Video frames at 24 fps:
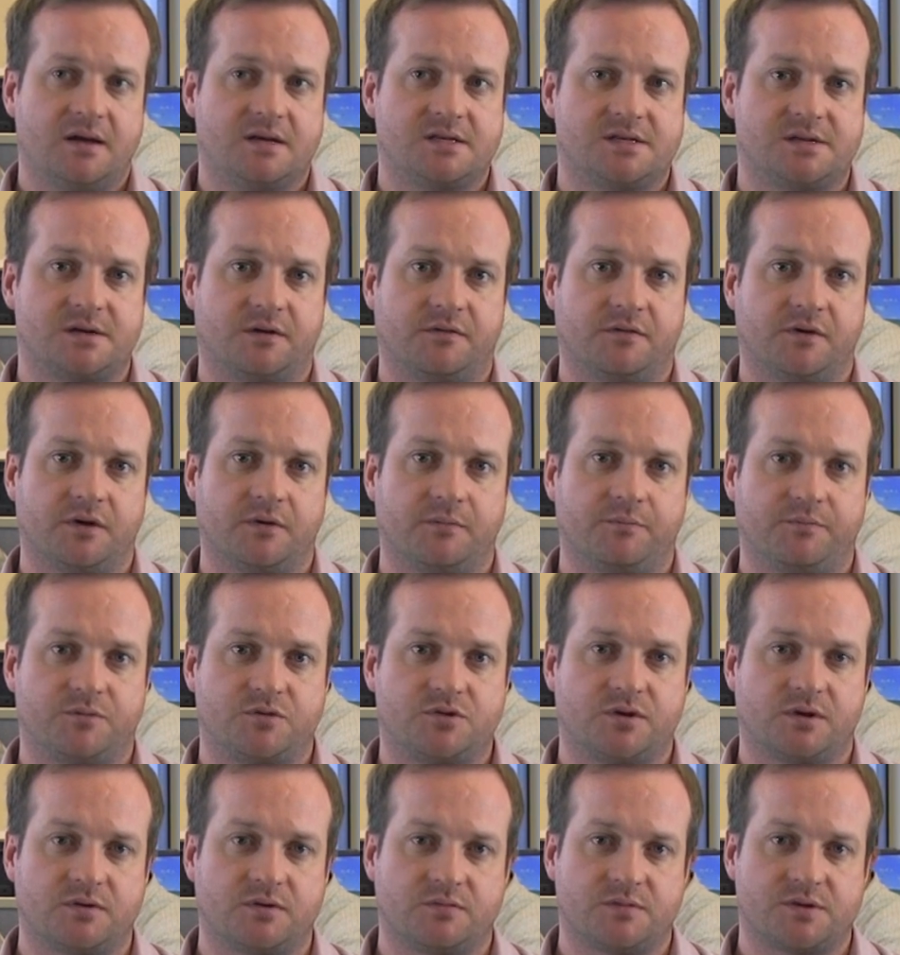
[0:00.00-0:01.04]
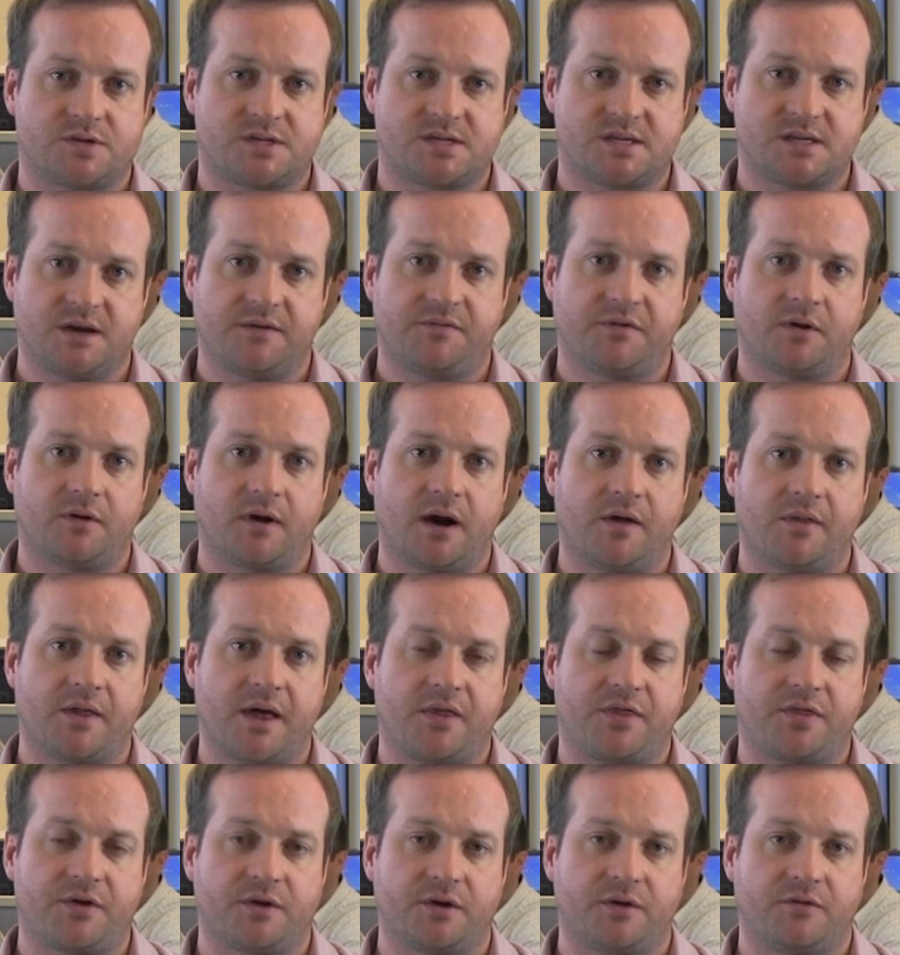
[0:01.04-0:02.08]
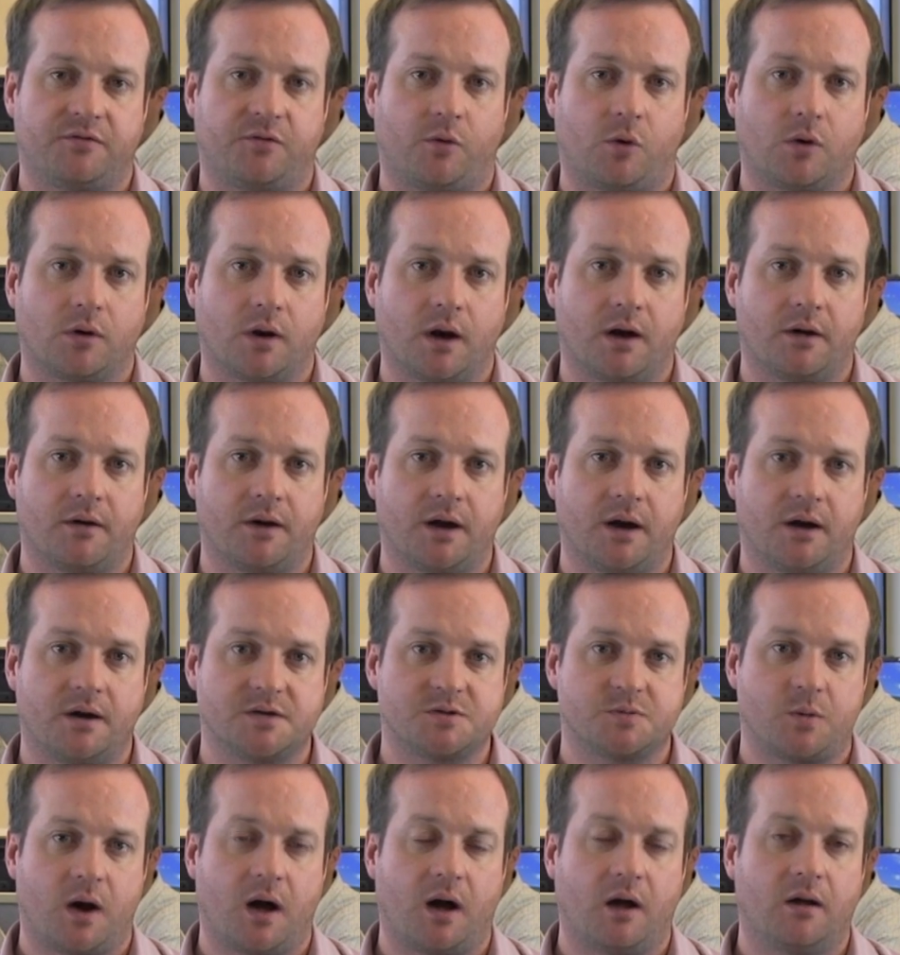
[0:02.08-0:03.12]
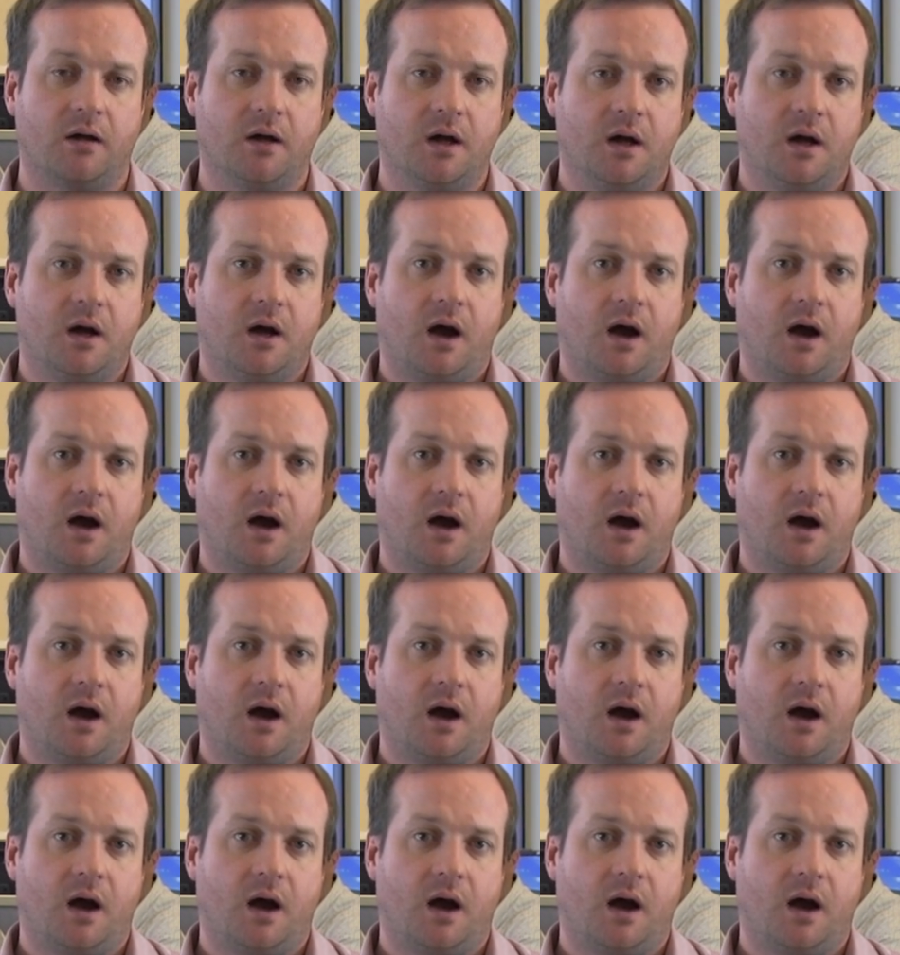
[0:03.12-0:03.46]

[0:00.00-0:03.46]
Silver sniffing around that 34 area as well.